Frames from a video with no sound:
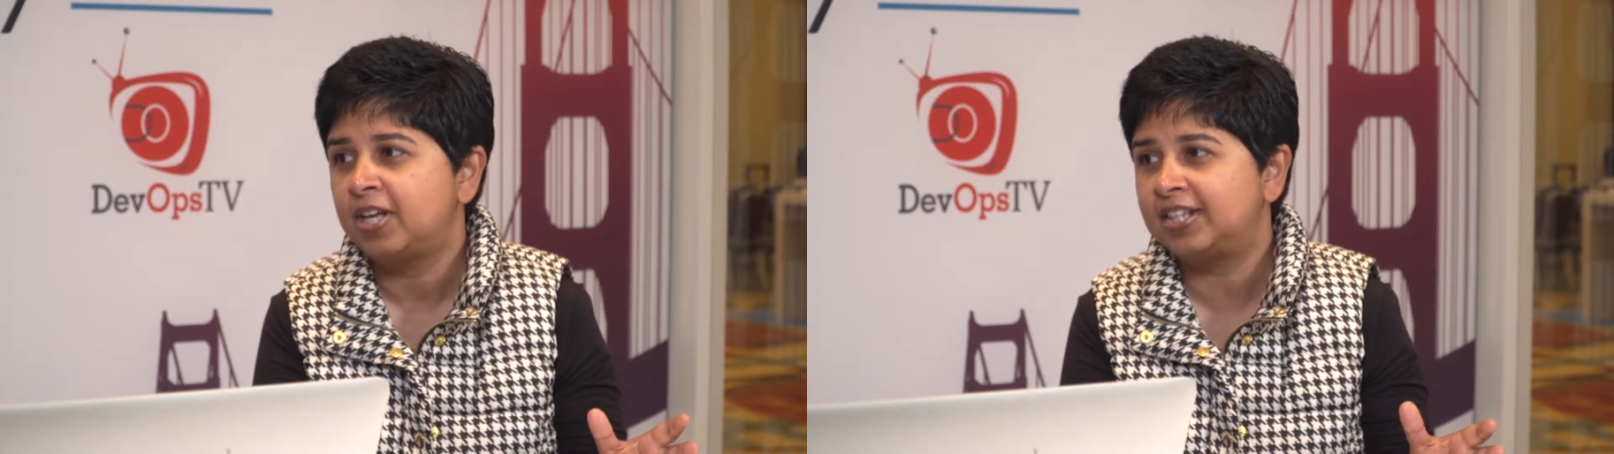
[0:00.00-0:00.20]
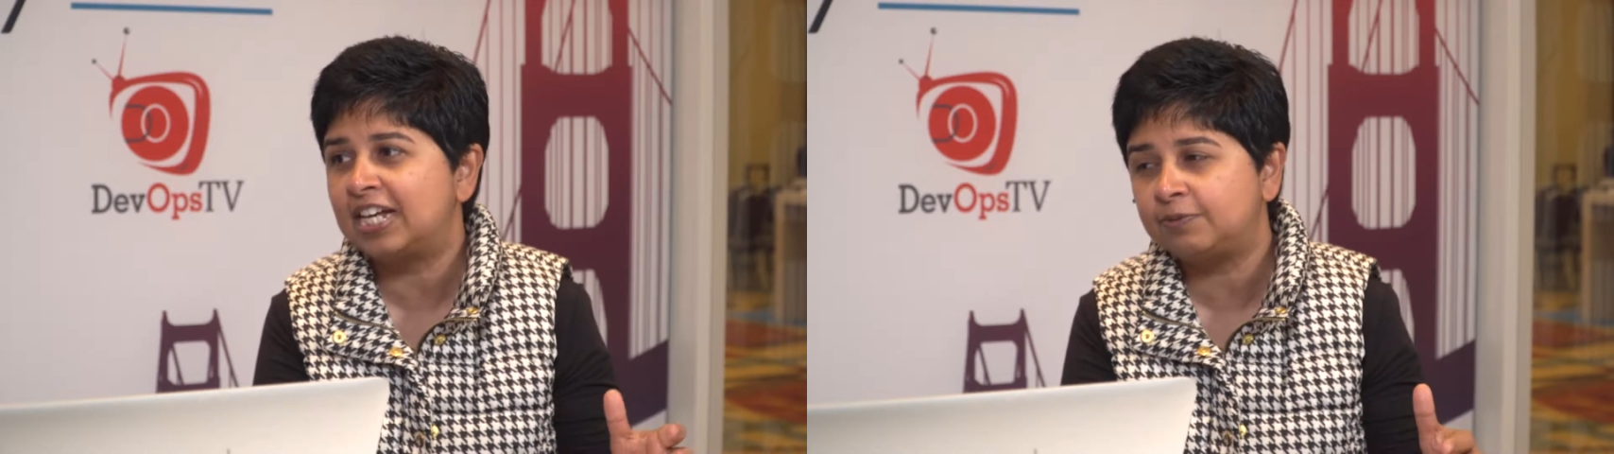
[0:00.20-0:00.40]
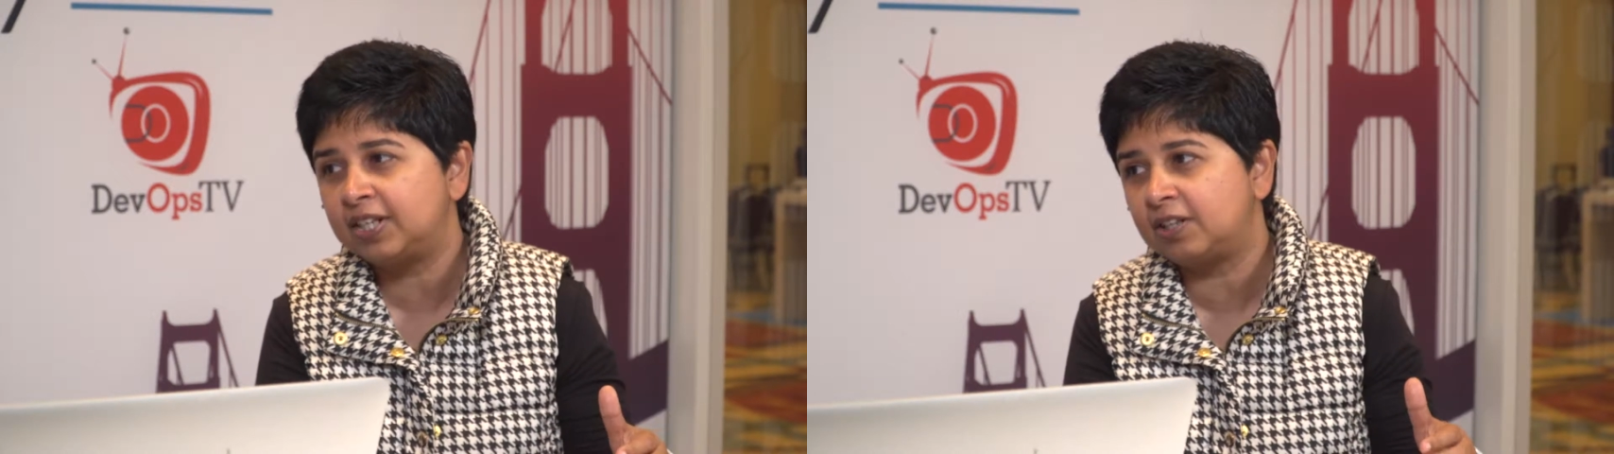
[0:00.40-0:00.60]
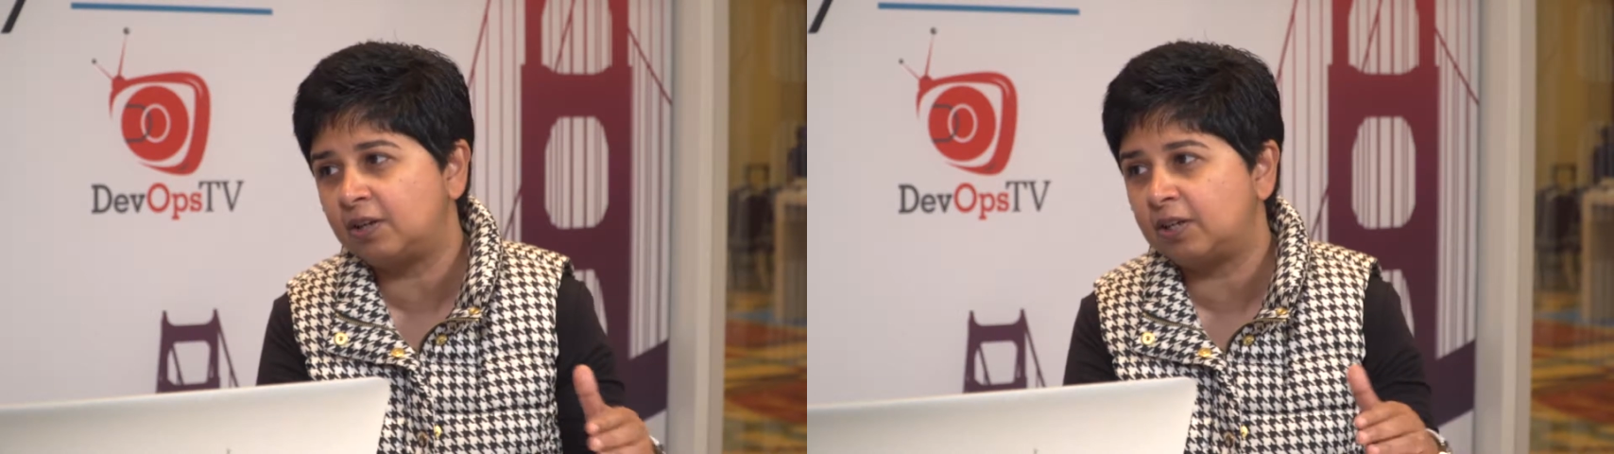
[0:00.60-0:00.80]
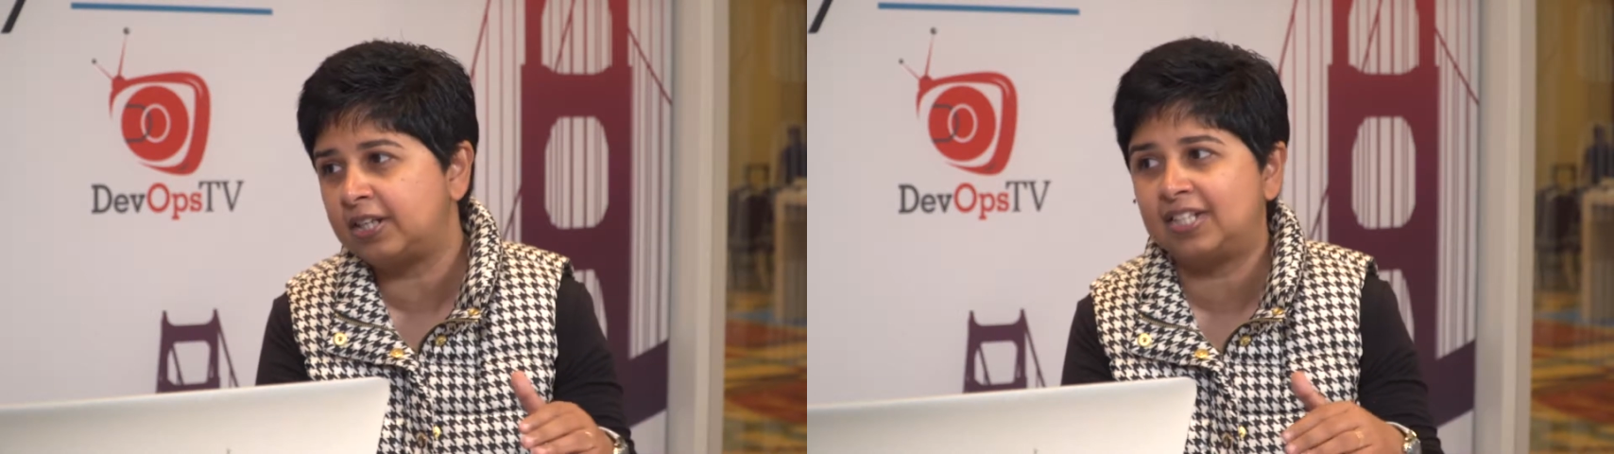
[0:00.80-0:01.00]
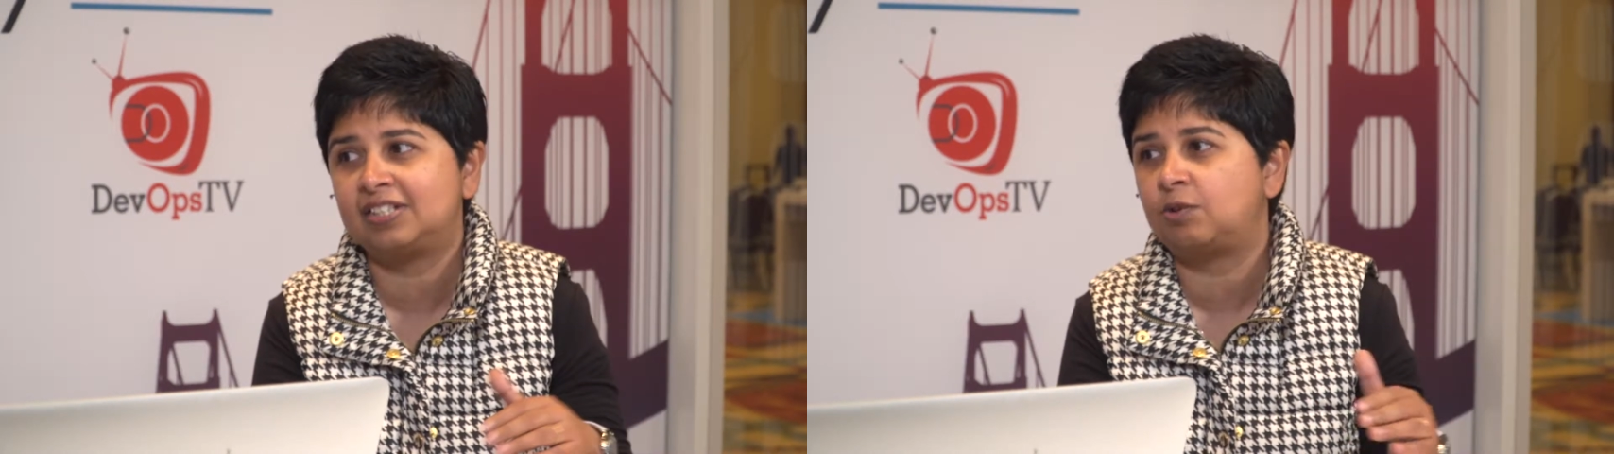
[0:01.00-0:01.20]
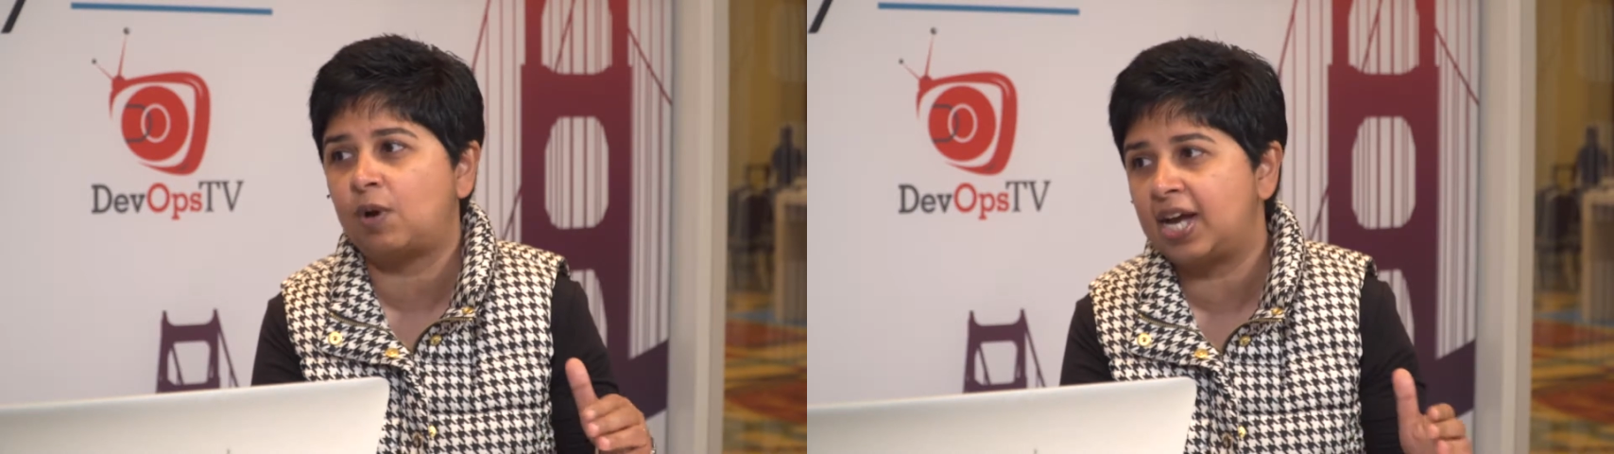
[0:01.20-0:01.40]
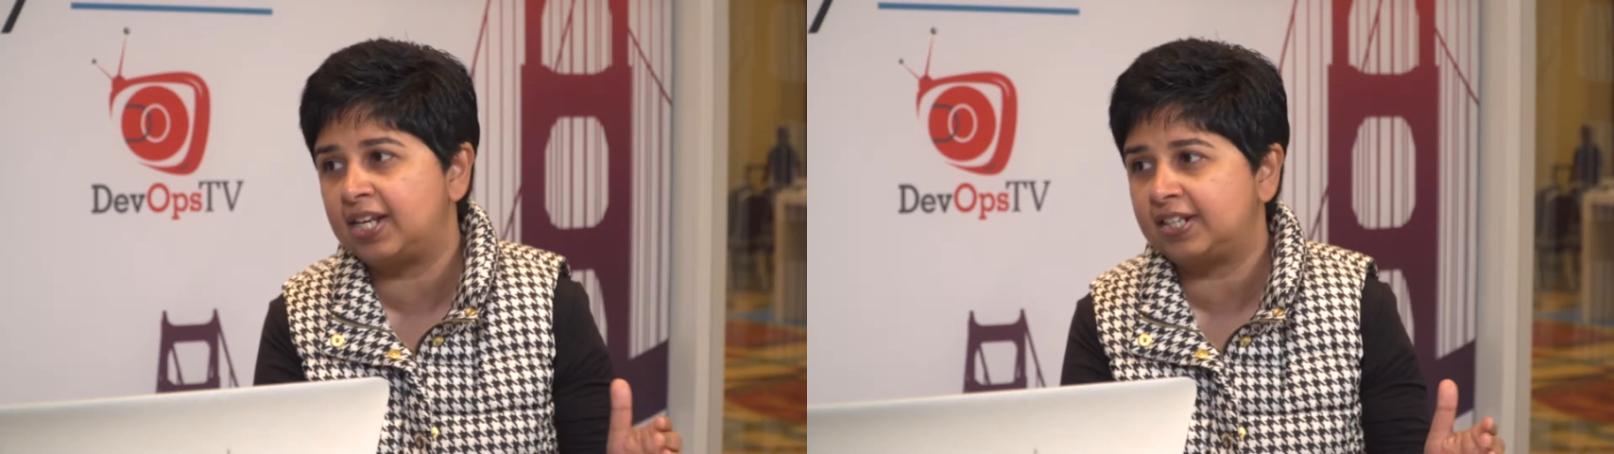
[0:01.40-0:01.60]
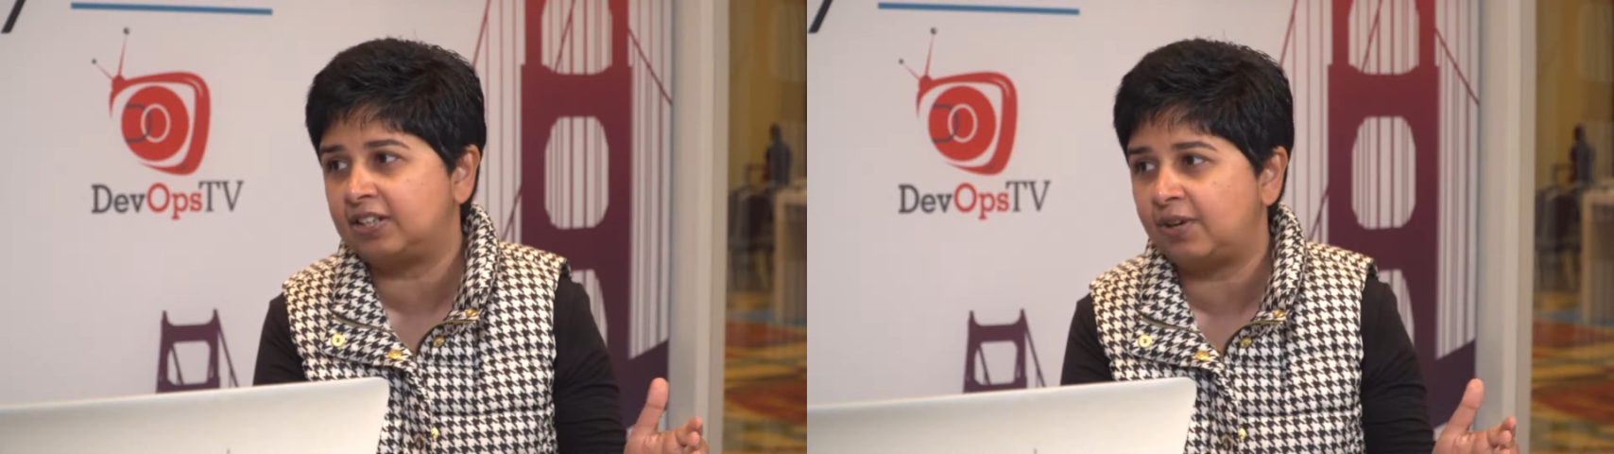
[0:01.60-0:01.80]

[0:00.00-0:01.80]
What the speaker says: That way, it doesn't violate